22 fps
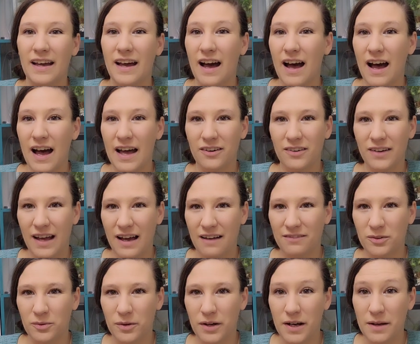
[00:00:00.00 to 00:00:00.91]
Like I don't
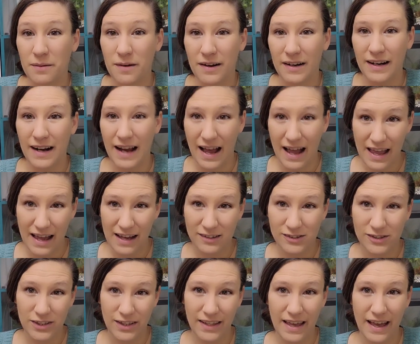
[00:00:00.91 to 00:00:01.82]
have to worry about it. I
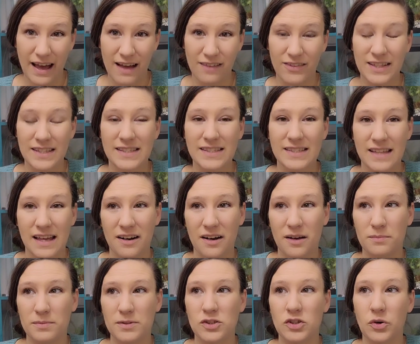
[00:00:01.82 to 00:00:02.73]
actually have it
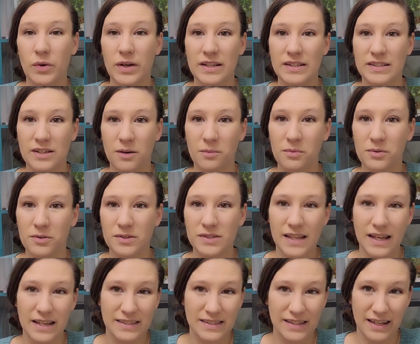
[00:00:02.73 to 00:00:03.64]
set up so it
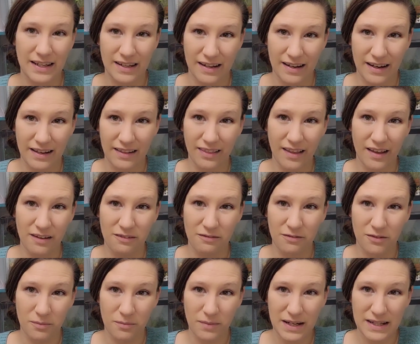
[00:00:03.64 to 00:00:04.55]
doubles as a night
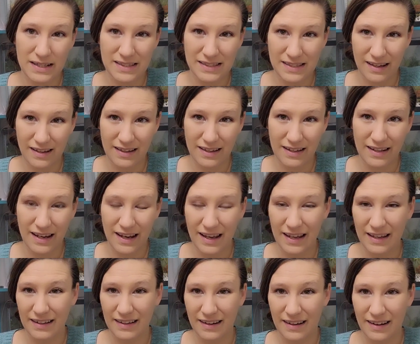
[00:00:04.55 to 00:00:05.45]
light for my son
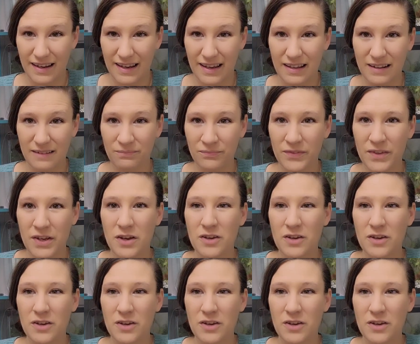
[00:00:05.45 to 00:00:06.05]
at night.